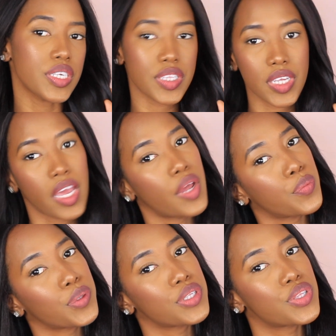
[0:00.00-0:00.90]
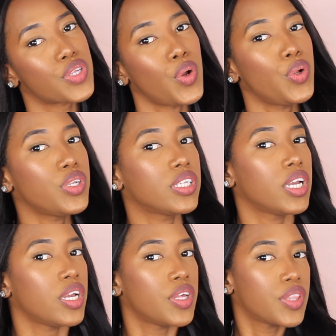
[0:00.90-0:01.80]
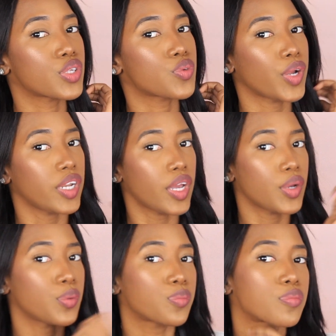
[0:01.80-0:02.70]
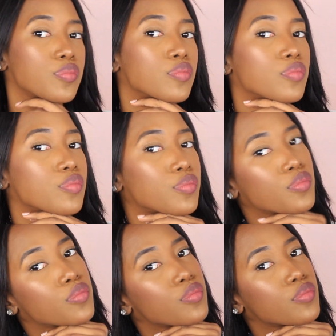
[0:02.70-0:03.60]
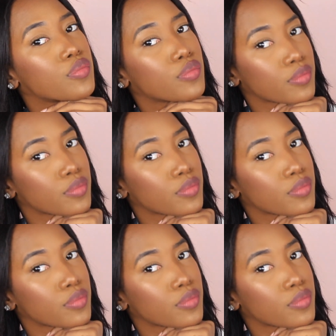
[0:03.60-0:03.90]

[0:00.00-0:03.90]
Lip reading: is the end result. This is how my skin is looking so